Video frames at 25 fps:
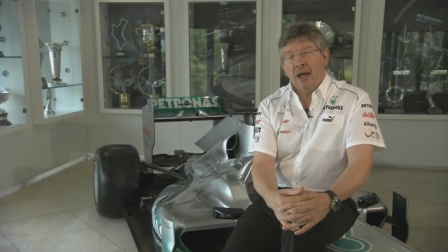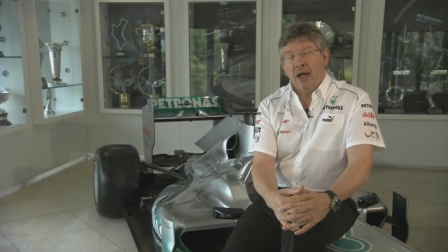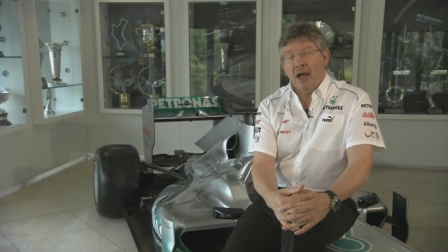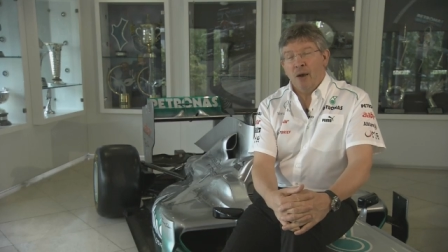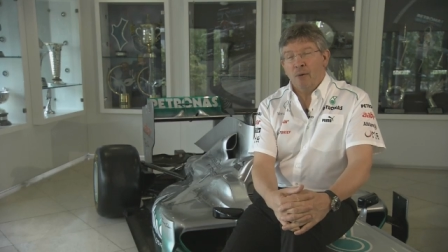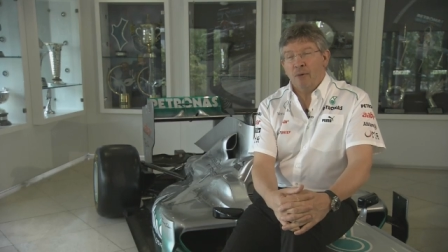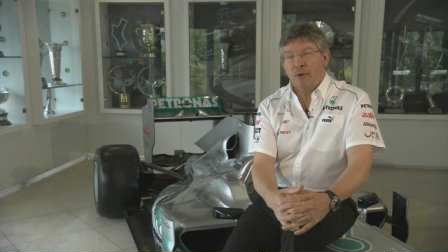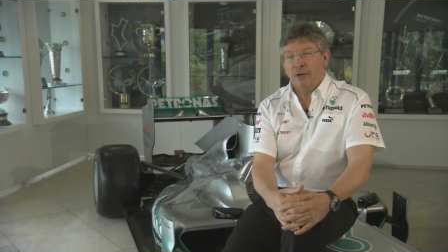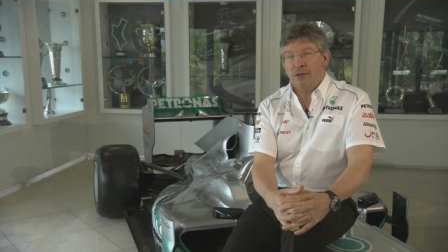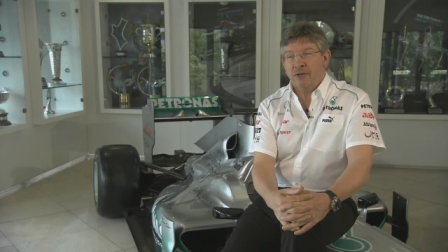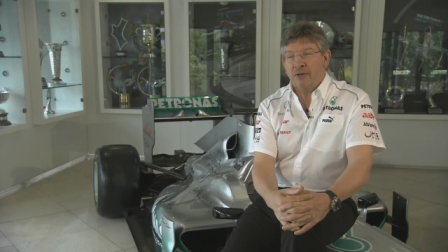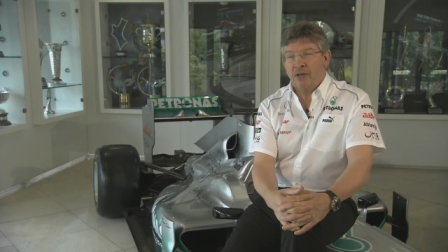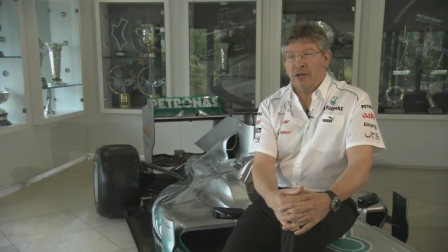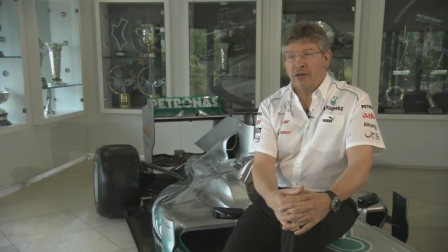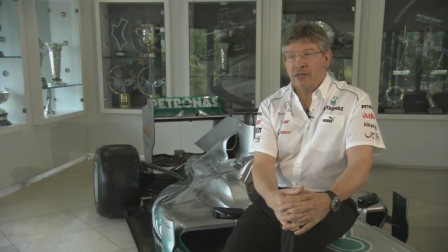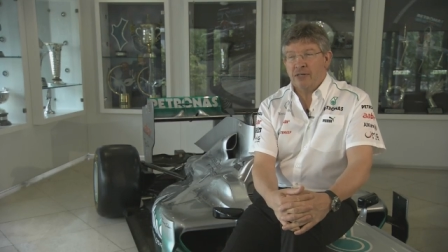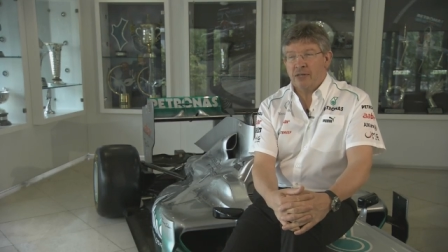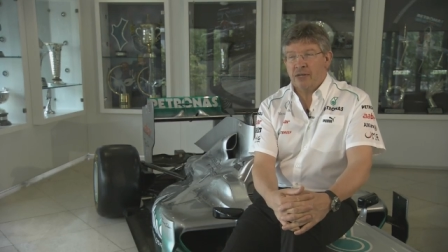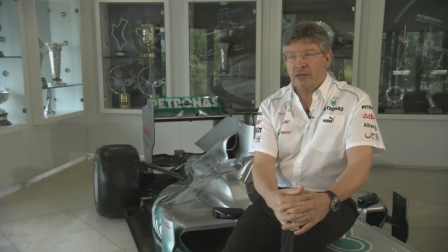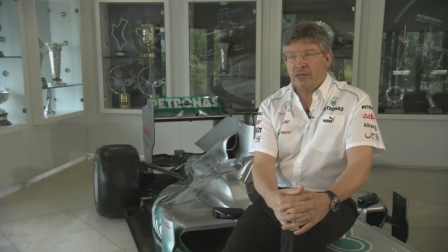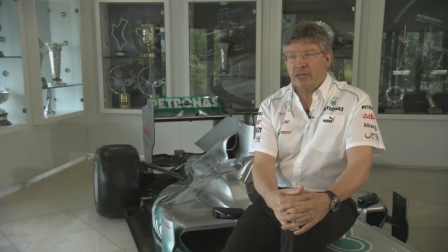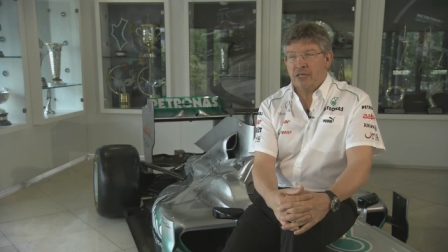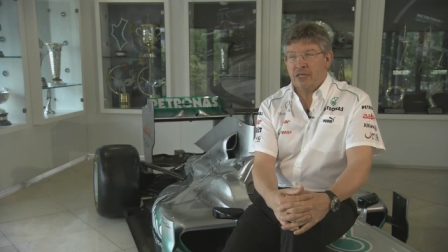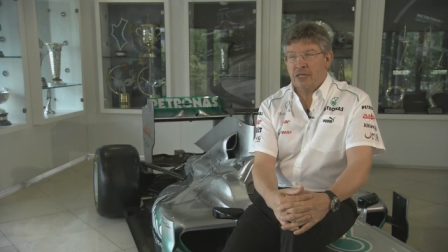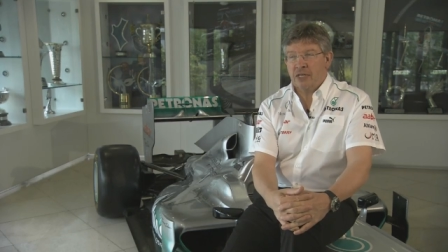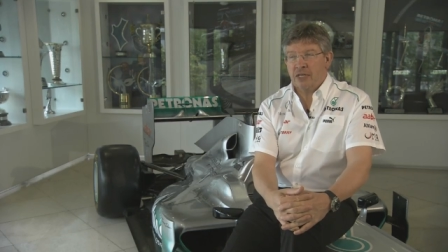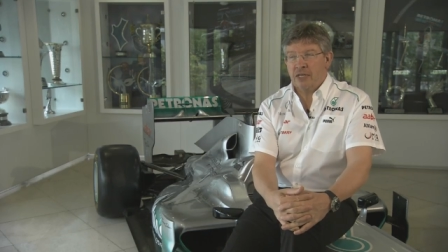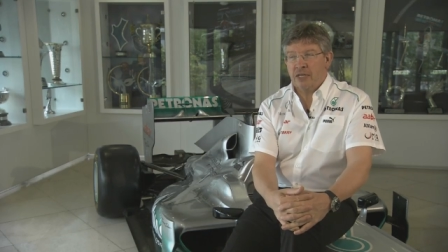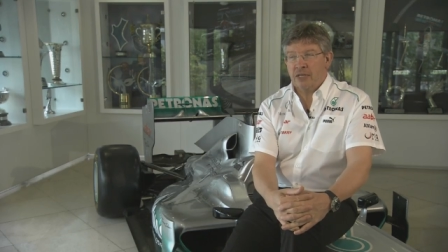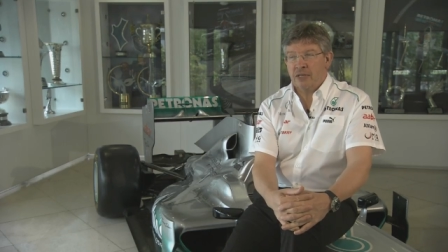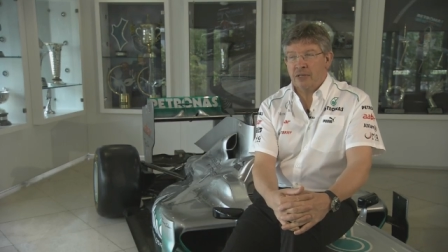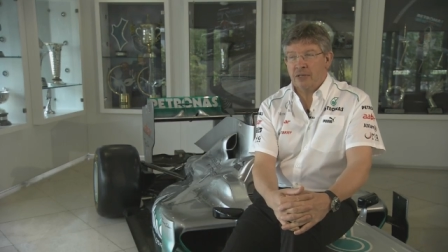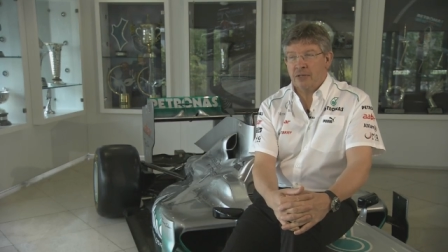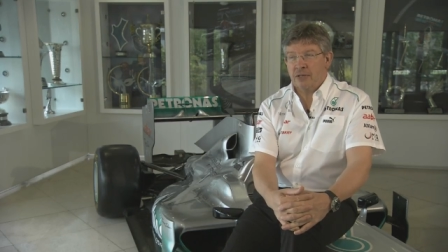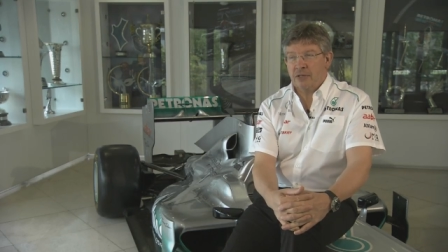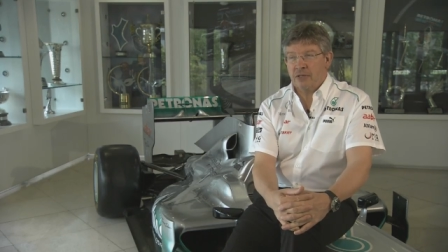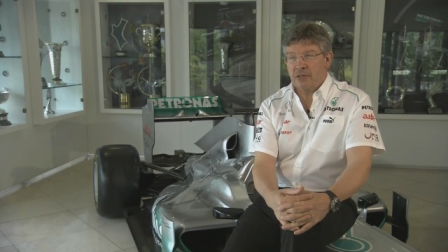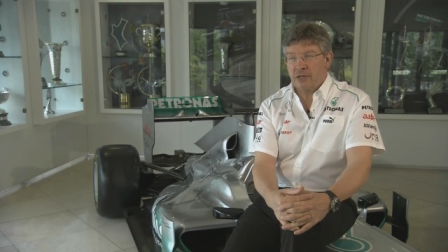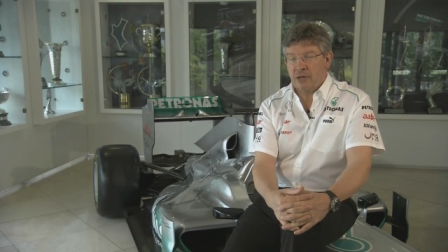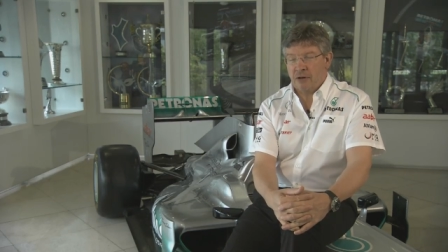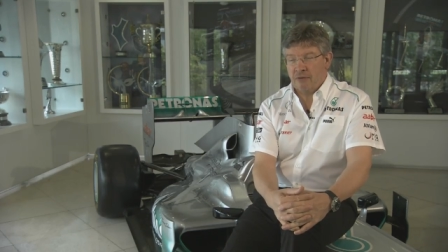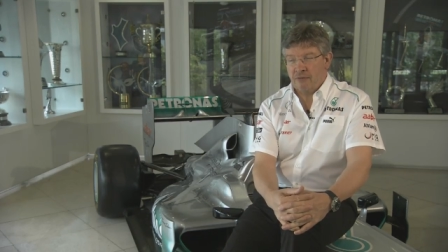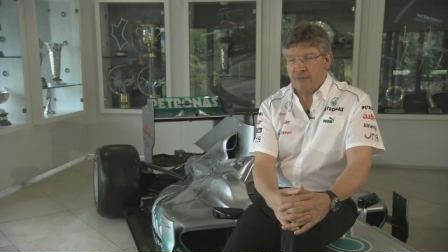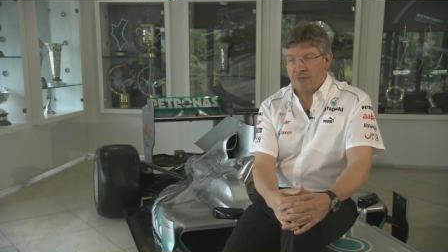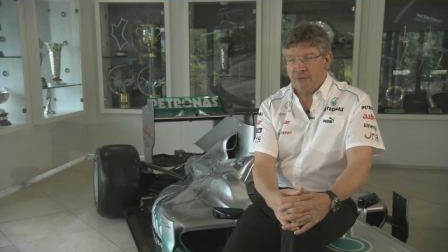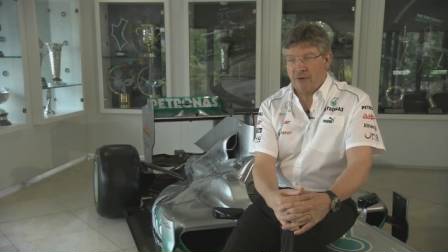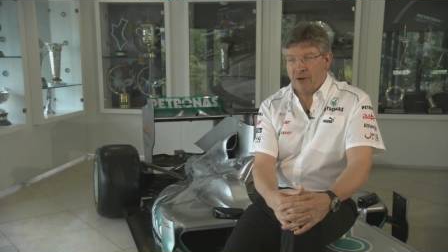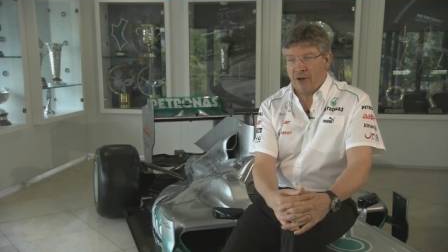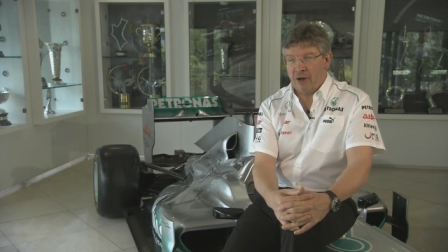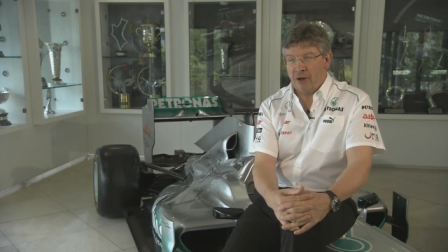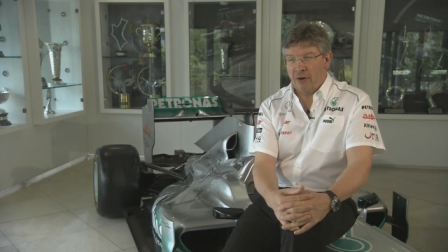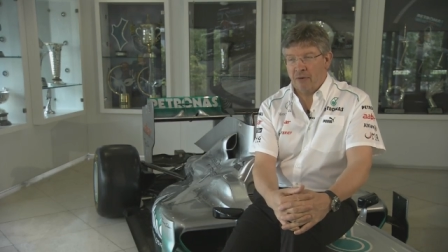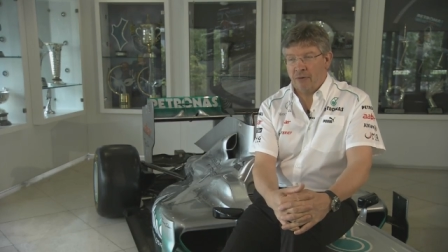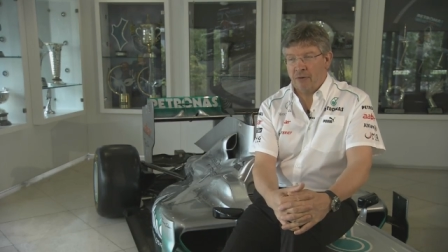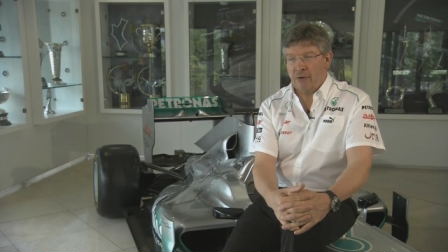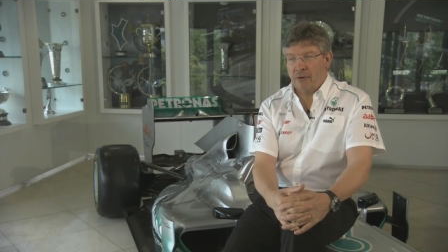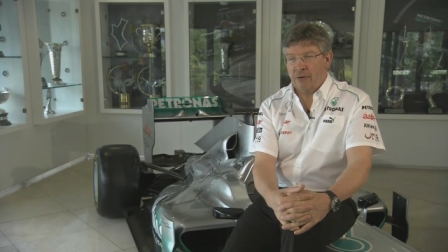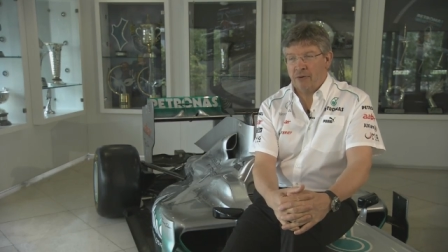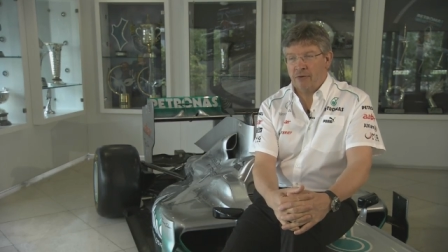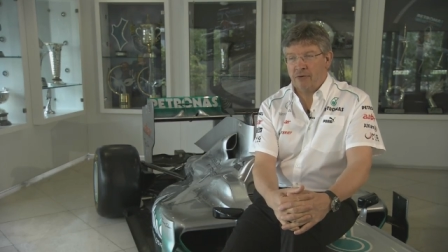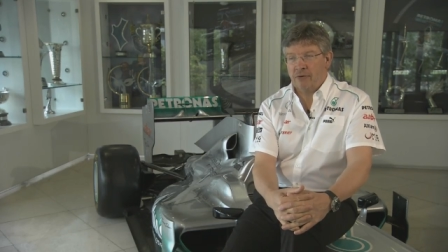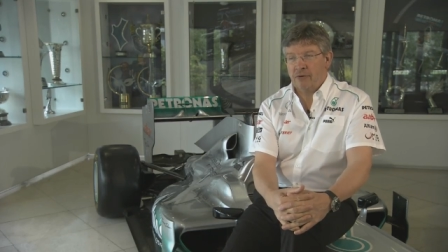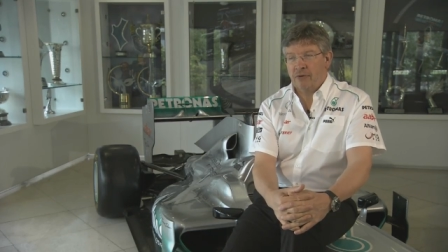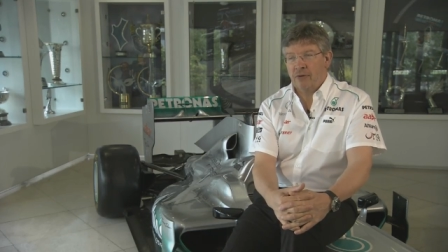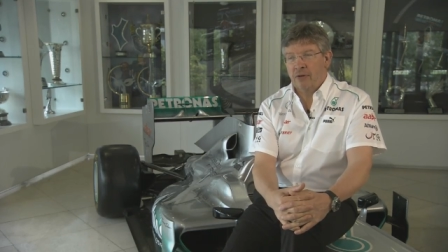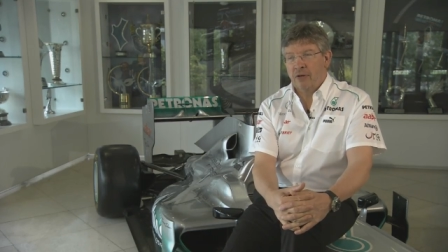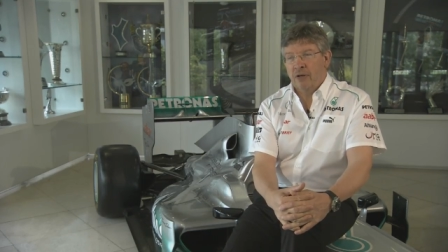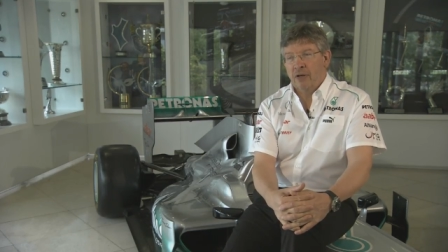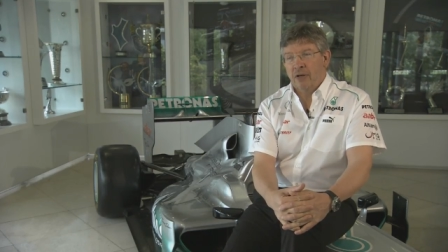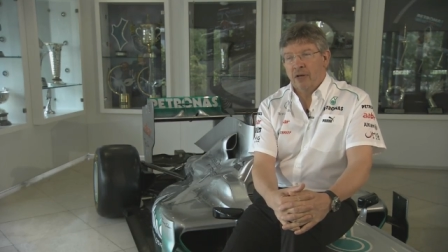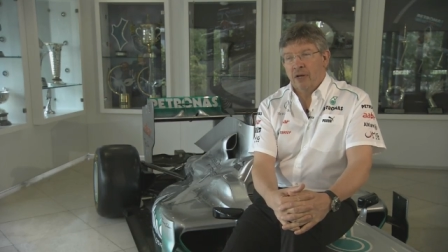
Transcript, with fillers: I would assess our season so far as